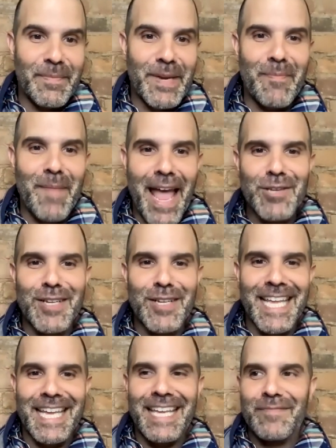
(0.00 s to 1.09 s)
I mean, imagine
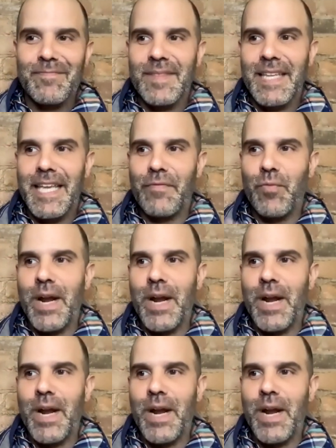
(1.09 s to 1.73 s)
like if